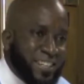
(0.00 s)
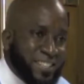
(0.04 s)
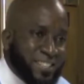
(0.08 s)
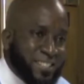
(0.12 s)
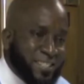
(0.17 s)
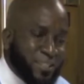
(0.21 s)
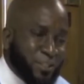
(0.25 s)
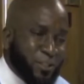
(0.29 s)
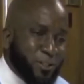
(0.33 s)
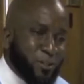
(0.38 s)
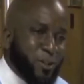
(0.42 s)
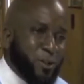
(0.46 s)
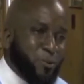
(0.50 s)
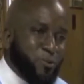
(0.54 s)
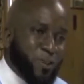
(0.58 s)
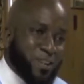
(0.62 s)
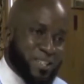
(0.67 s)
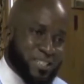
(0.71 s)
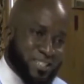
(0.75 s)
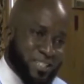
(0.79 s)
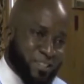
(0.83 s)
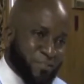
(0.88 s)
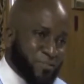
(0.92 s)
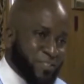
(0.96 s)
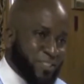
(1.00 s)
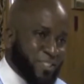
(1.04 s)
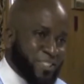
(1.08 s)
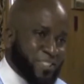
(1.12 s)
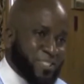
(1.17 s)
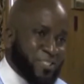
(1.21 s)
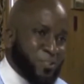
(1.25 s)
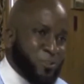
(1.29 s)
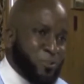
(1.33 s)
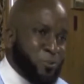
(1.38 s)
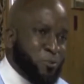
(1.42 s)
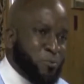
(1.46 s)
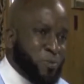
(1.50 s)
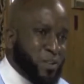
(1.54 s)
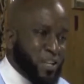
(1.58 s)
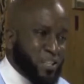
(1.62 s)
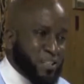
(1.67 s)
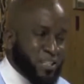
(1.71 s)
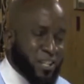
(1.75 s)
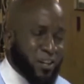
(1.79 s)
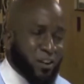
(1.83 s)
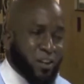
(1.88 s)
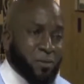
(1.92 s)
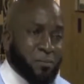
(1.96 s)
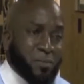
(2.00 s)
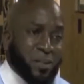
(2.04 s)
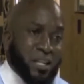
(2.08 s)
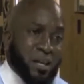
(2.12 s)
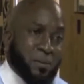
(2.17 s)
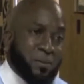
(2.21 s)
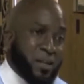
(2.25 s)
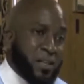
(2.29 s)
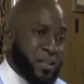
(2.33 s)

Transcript: to do it once they're finished school because they only become